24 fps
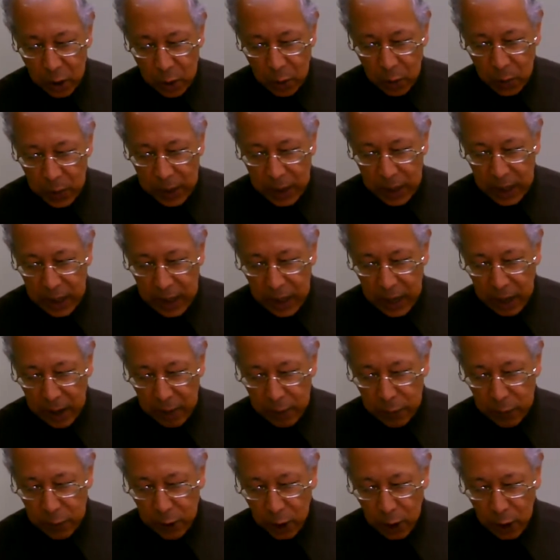we
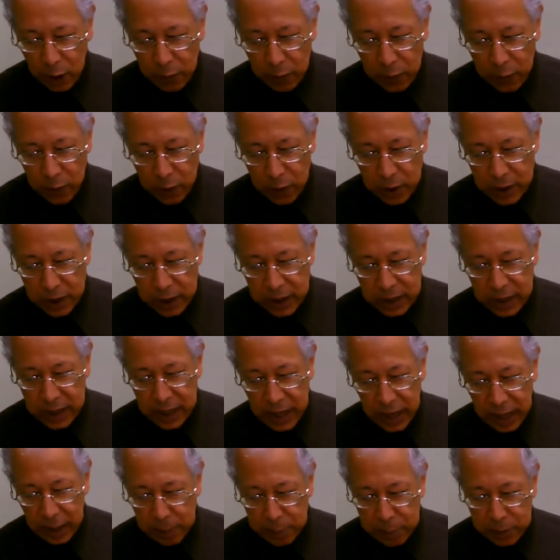have covered
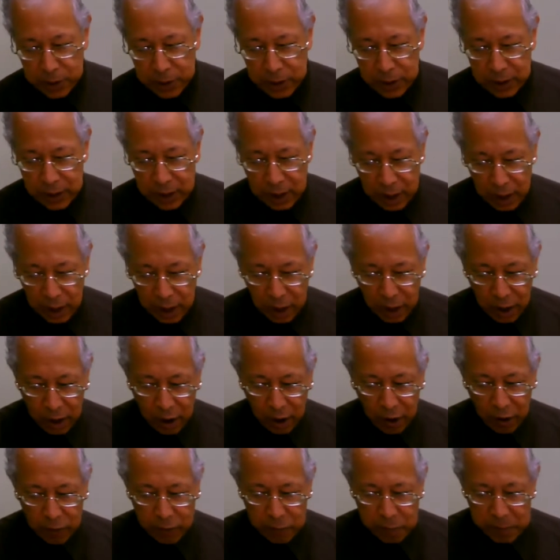types
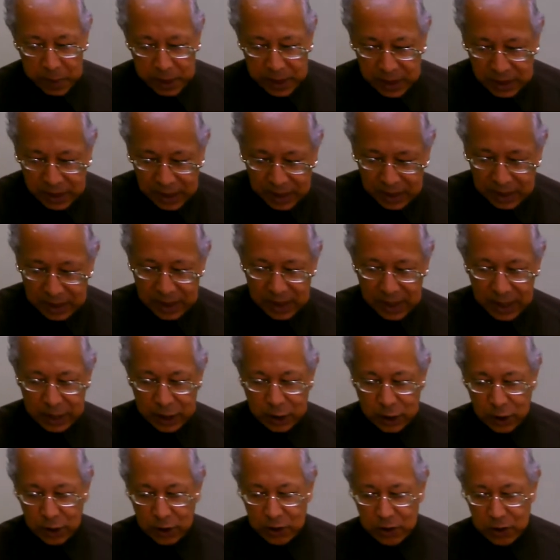of business
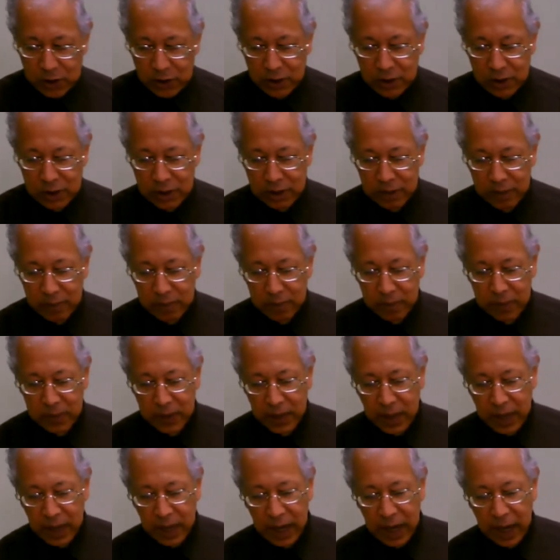letters
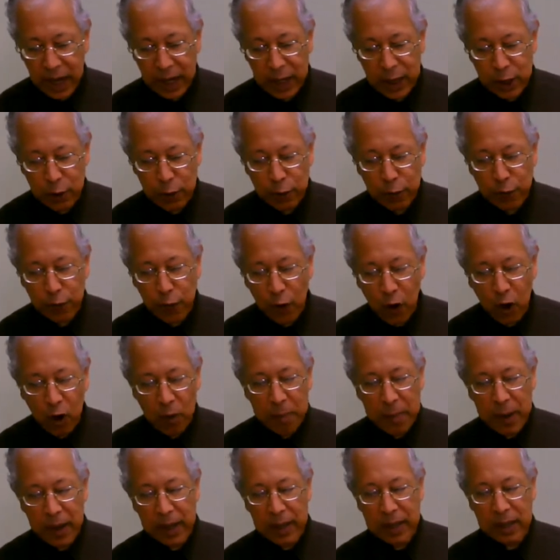and the
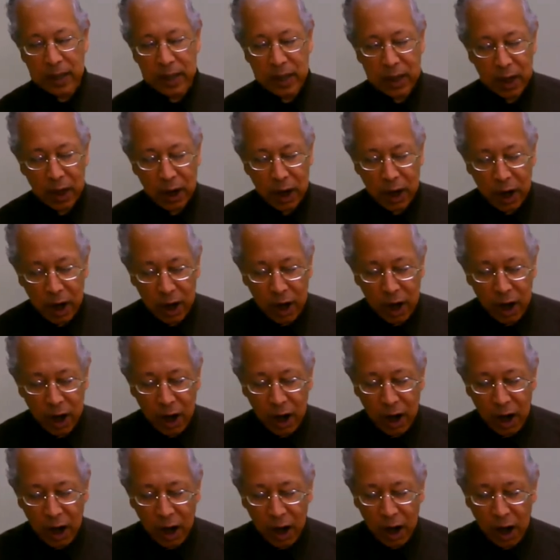format
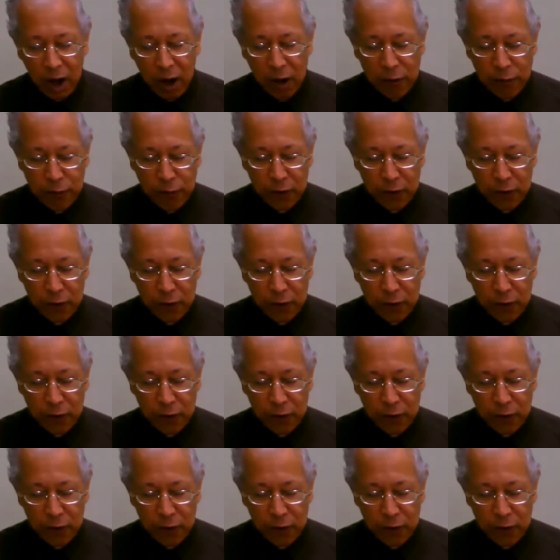of